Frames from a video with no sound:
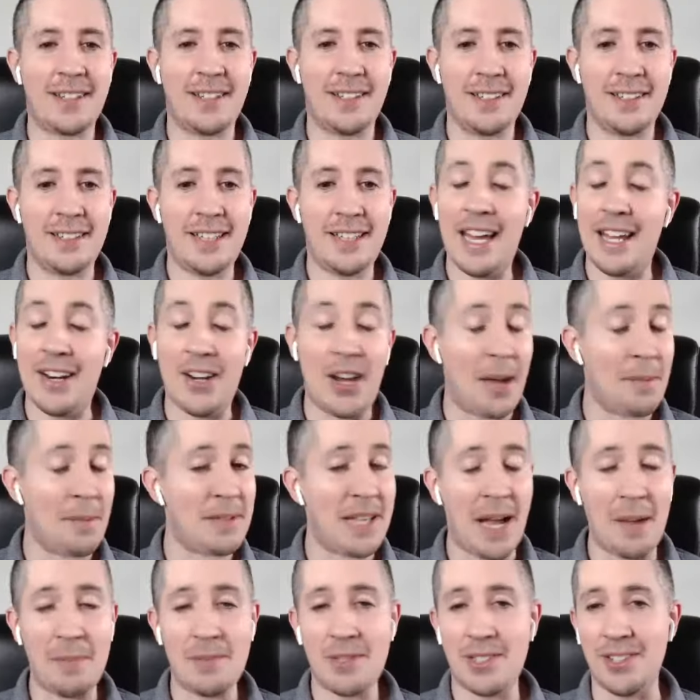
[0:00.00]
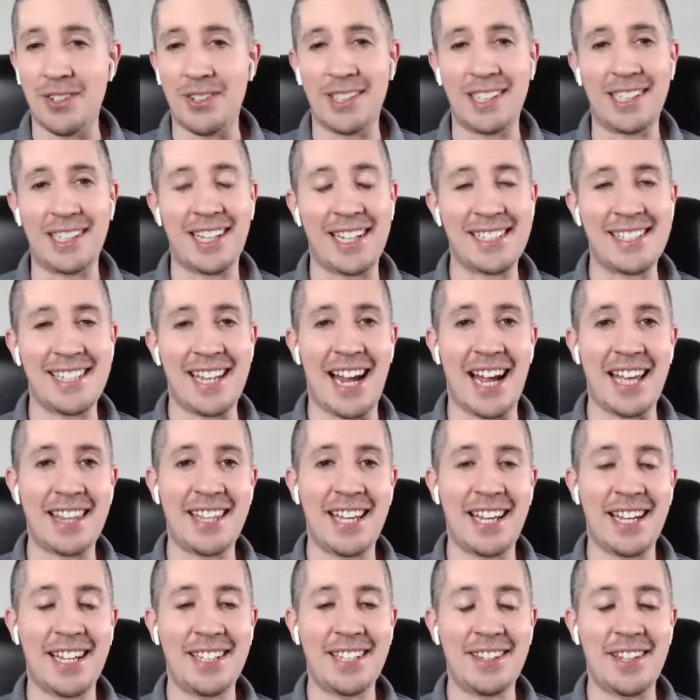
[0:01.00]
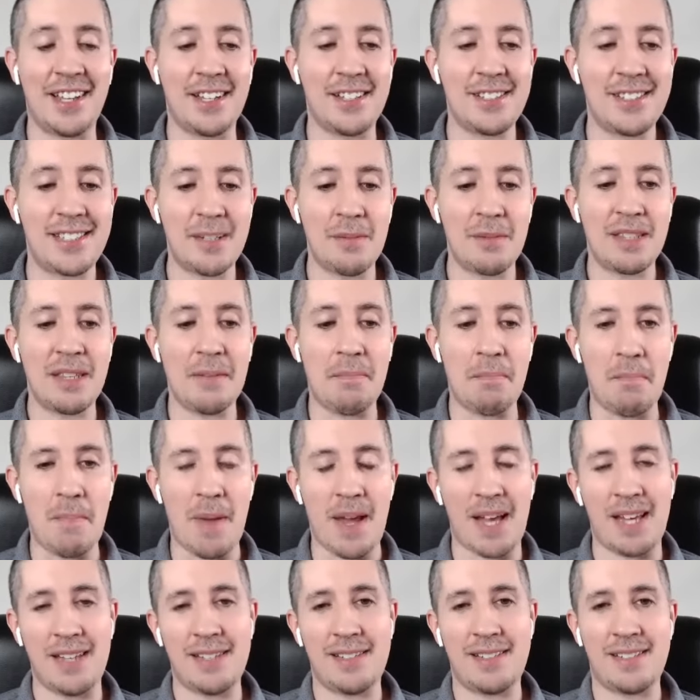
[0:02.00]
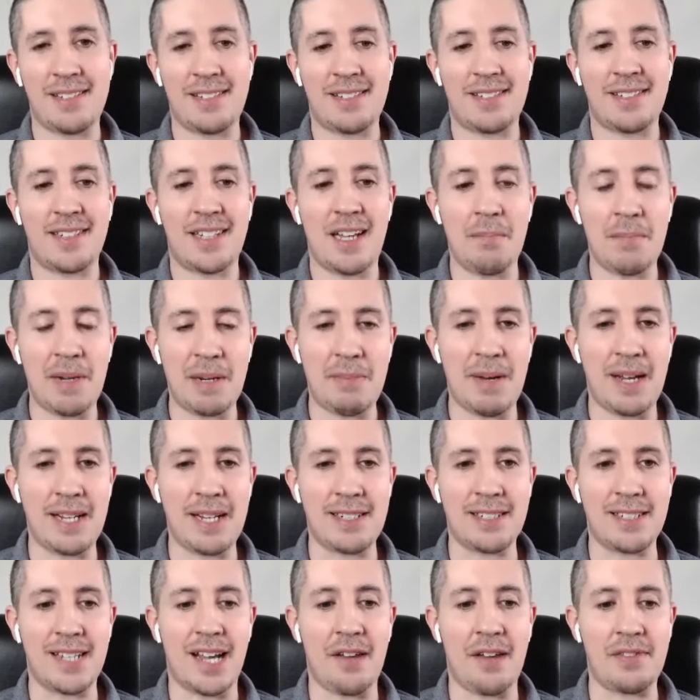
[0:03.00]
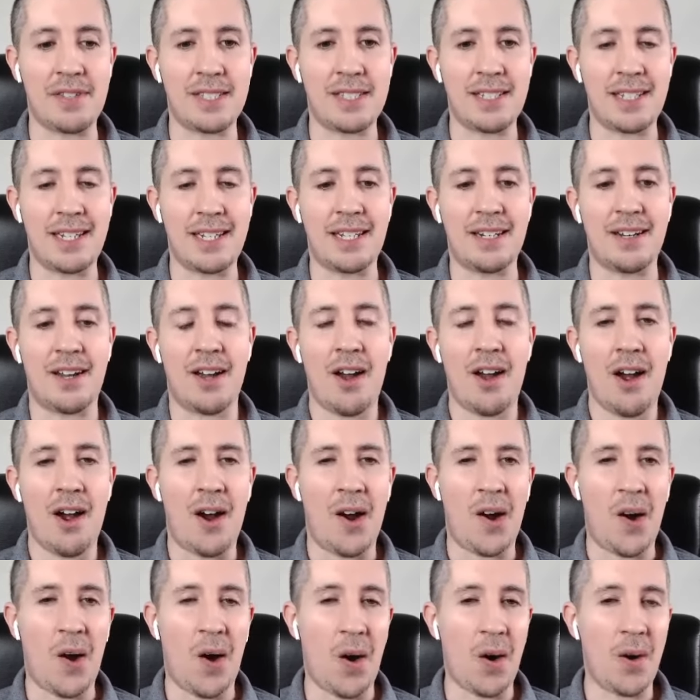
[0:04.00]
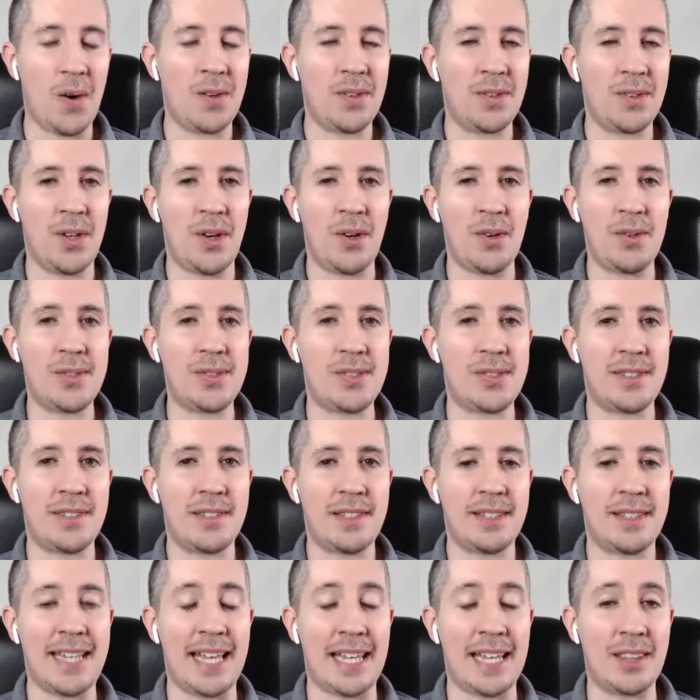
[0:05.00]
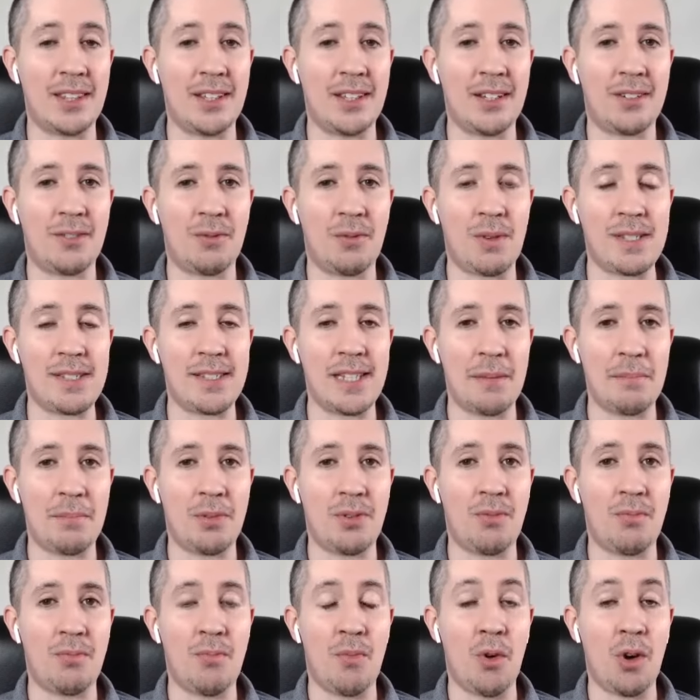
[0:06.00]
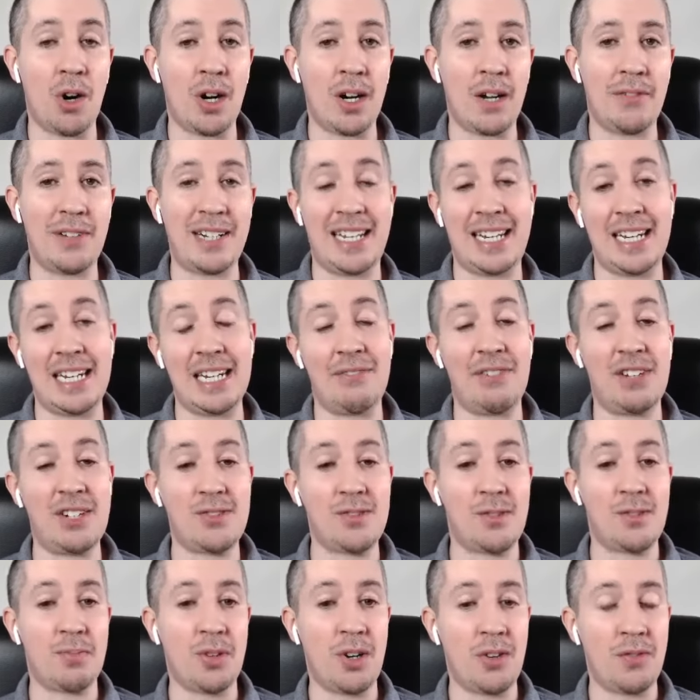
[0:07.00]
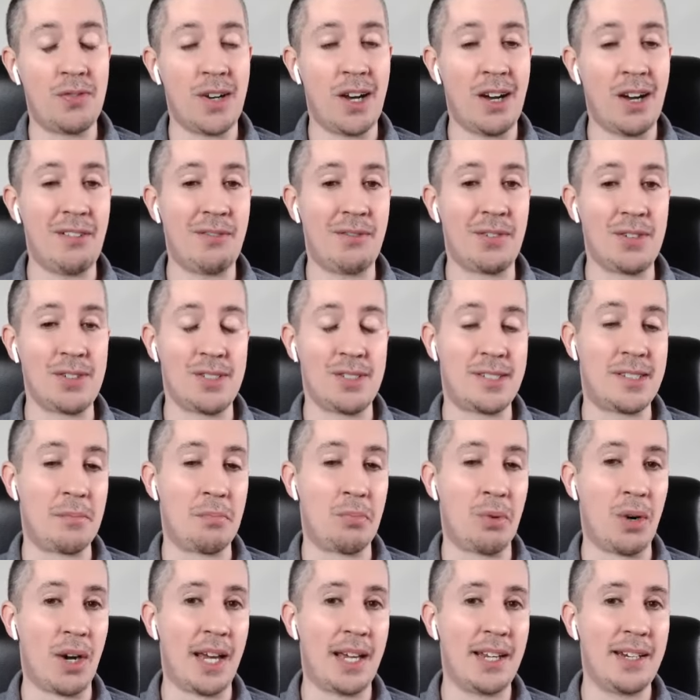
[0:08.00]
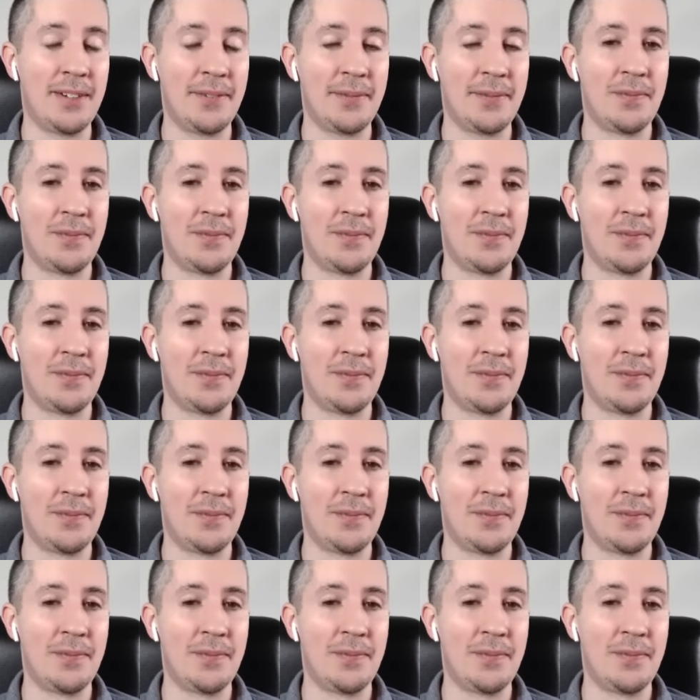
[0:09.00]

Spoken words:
absolutely. Like I said, I think some of the best company pages I've seen are those that resemble more of an individual profile versus a brand.